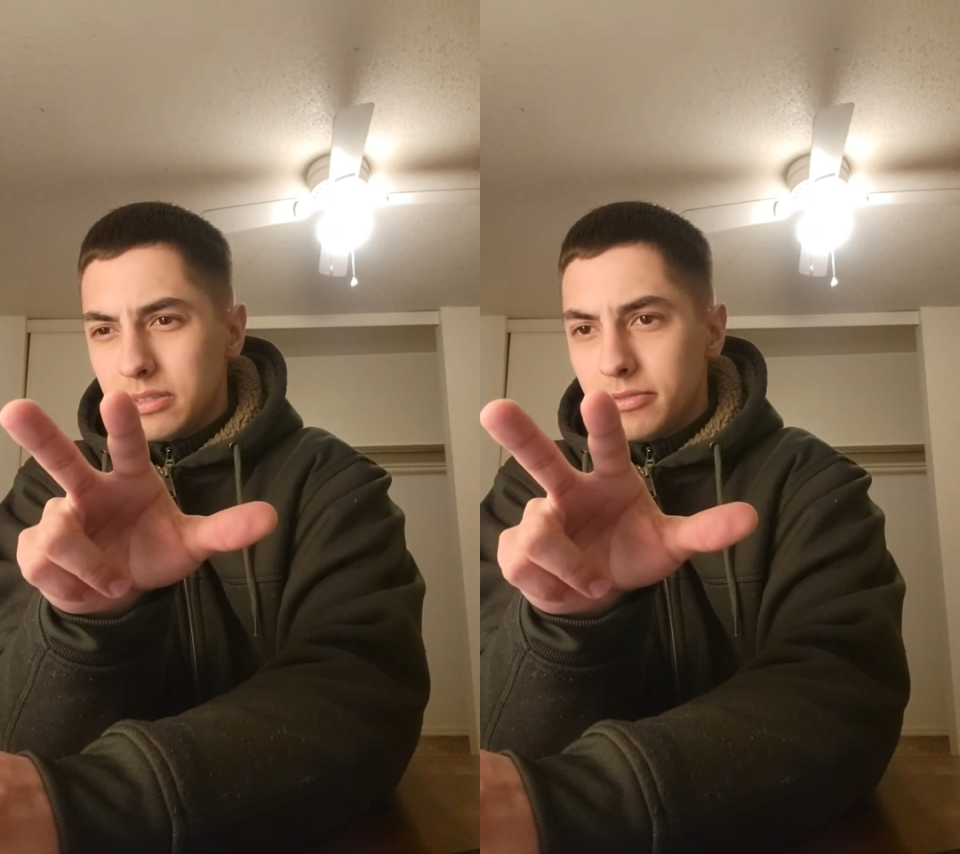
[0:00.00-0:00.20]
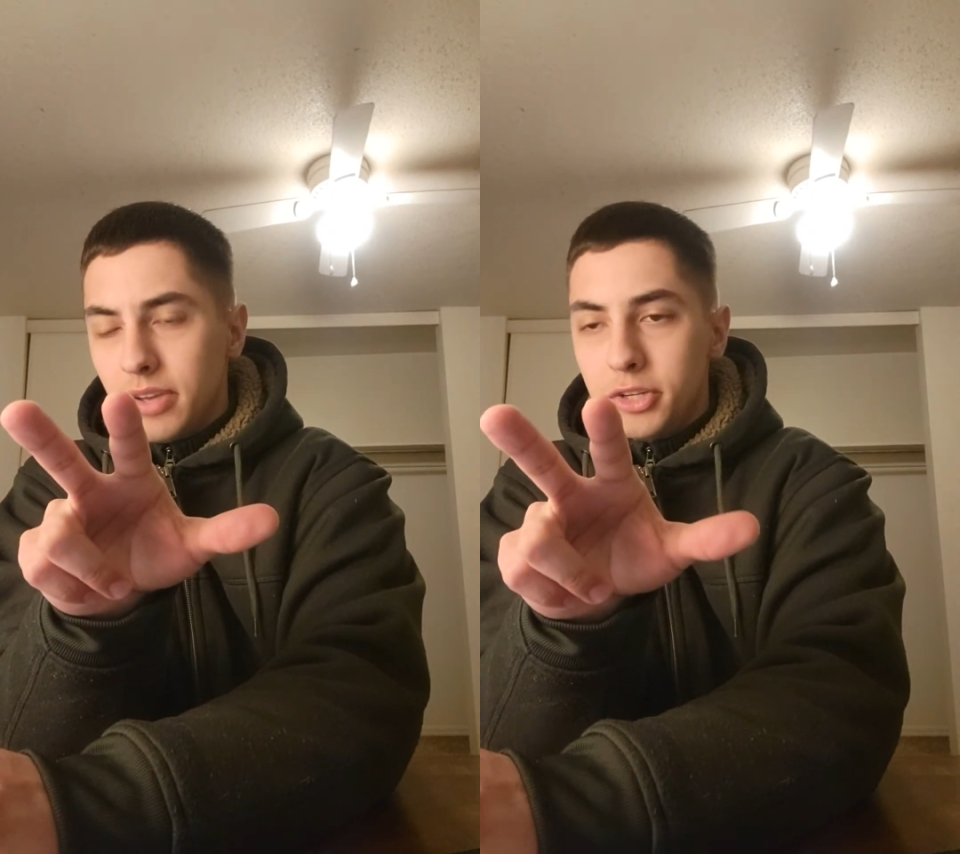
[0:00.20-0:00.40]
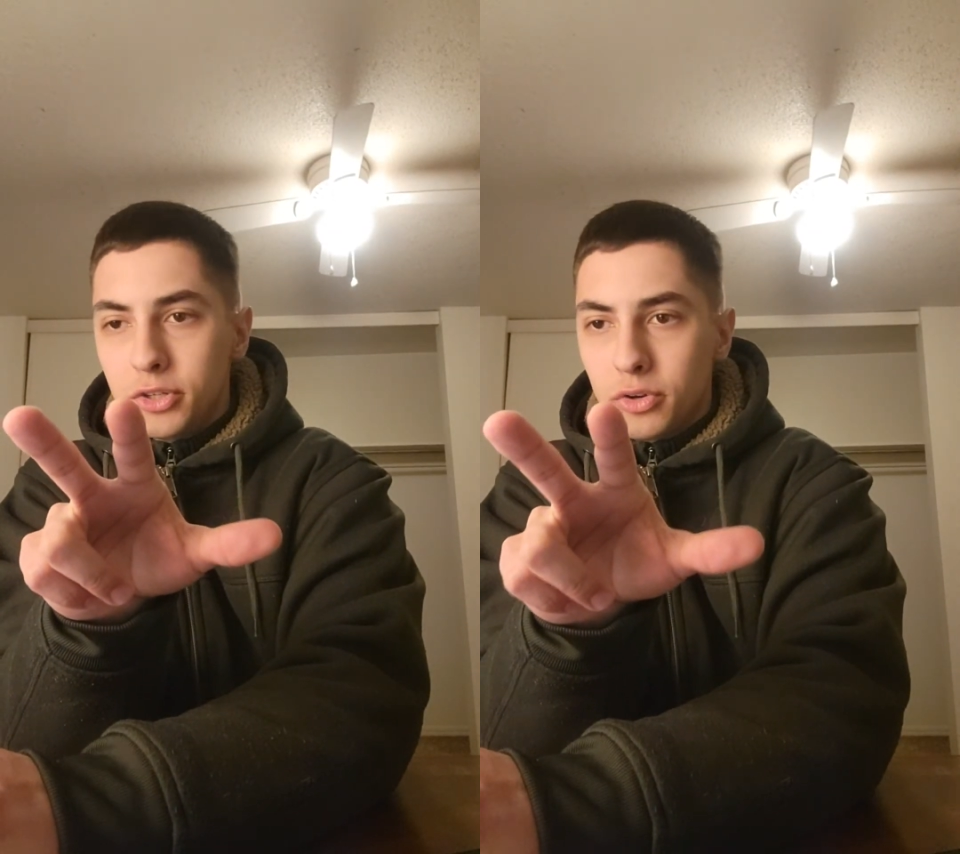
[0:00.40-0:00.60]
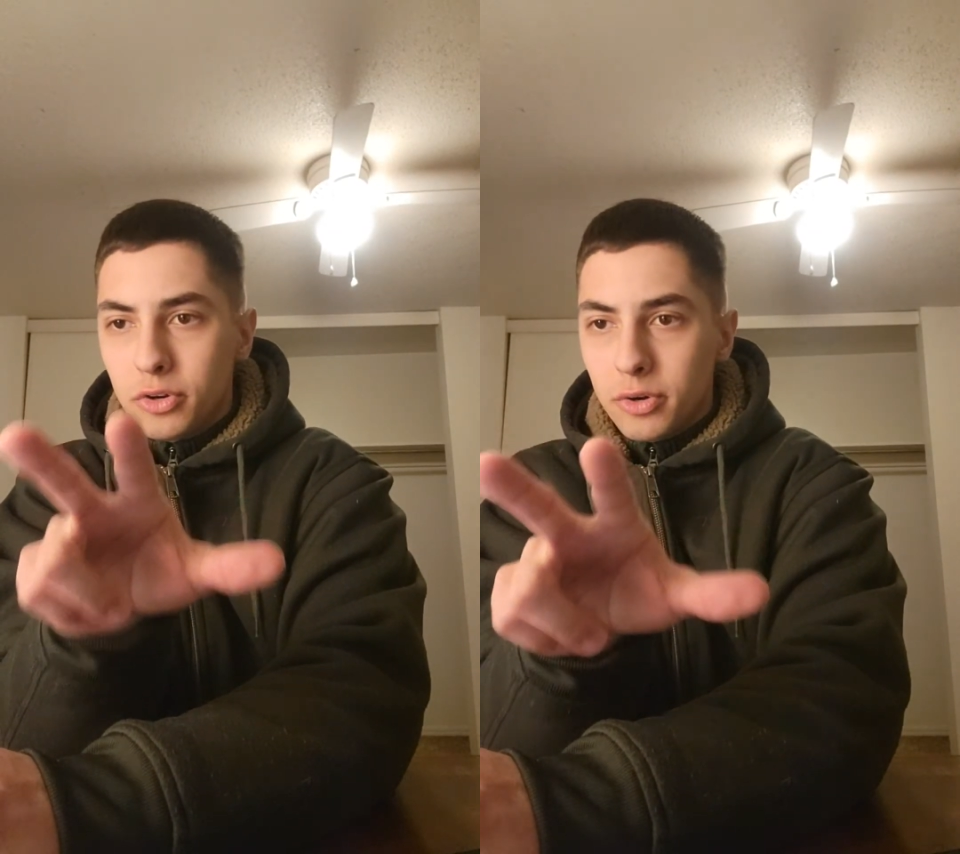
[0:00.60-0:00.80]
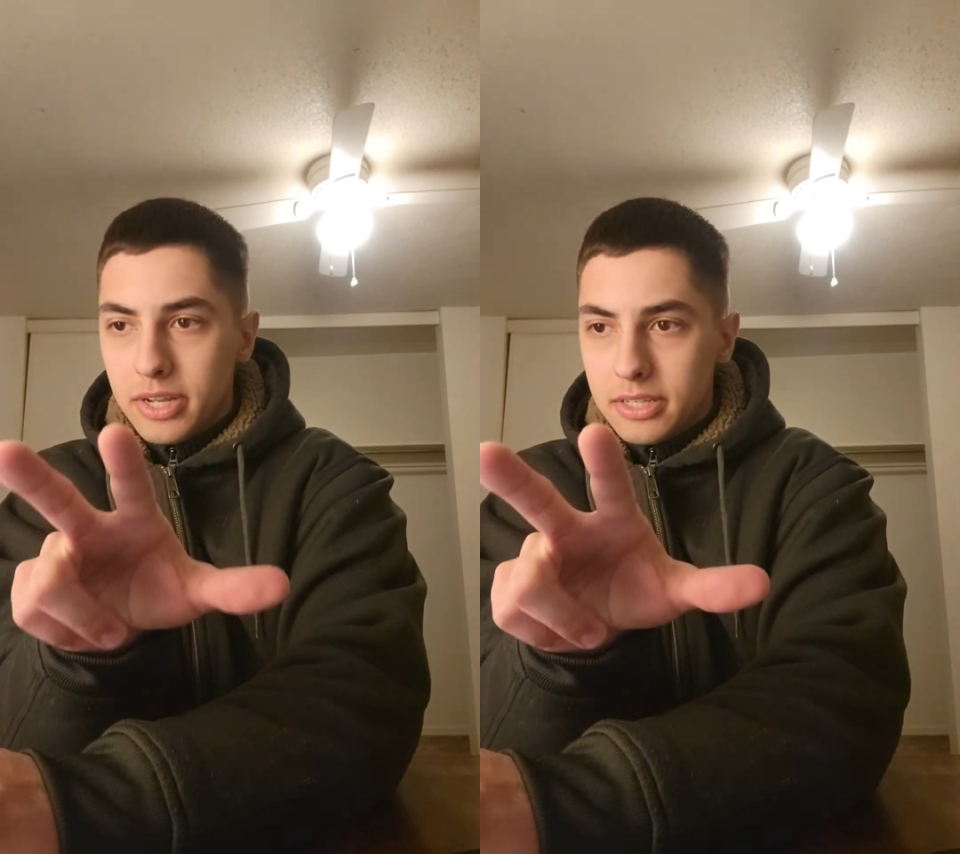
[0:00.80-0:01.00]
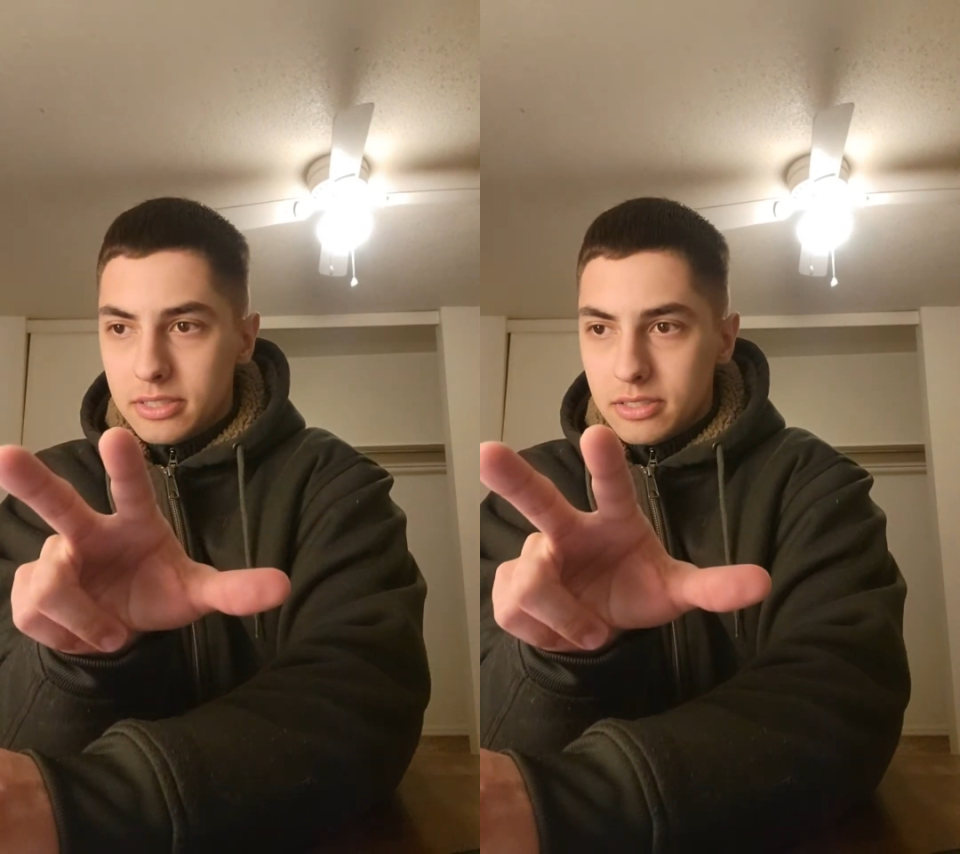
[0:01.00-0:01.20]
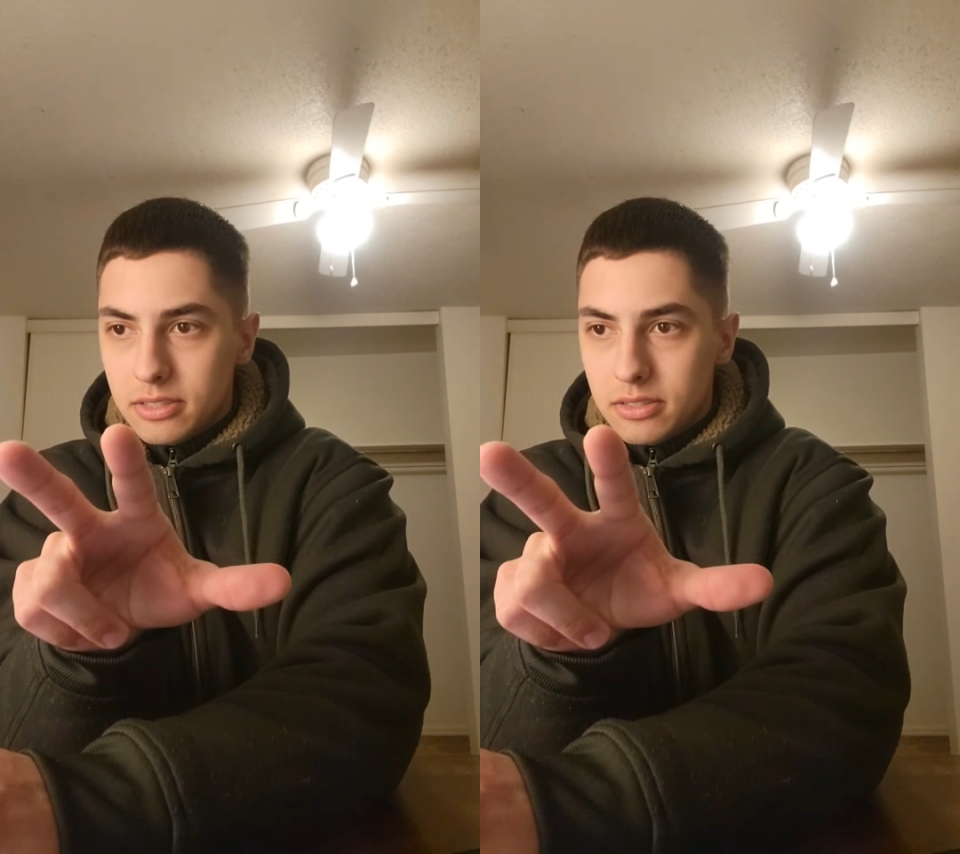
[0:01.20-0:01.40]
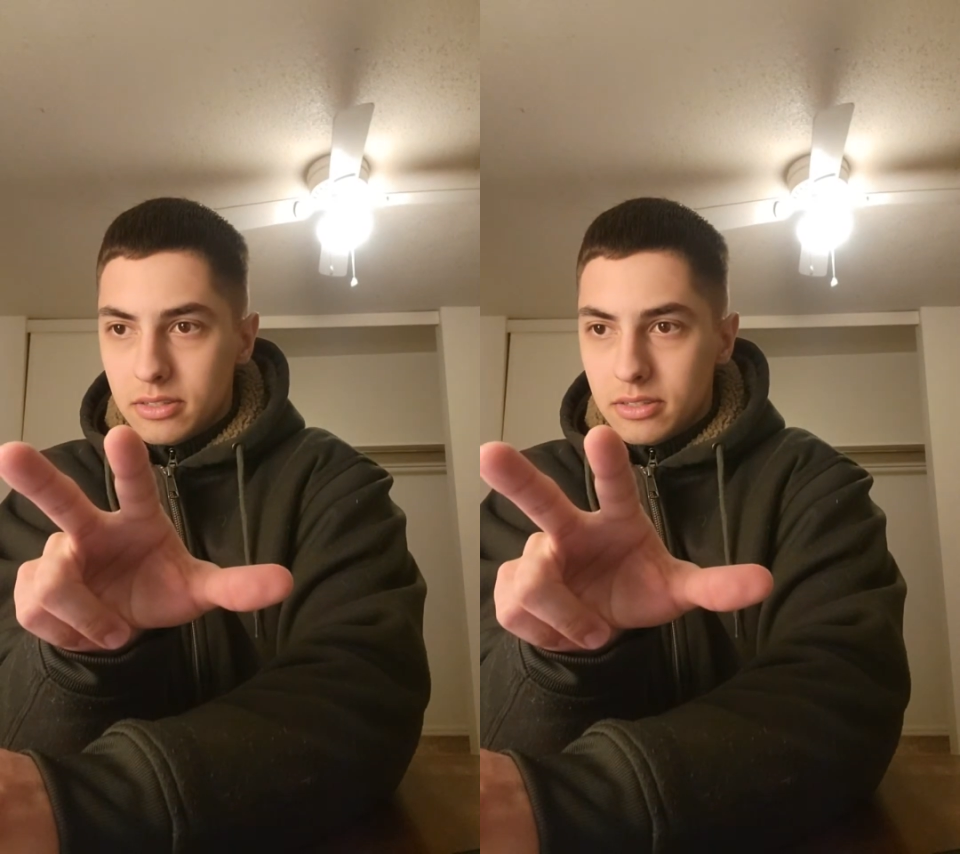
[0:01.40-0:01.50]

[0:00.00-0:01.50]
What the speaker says: facial crest,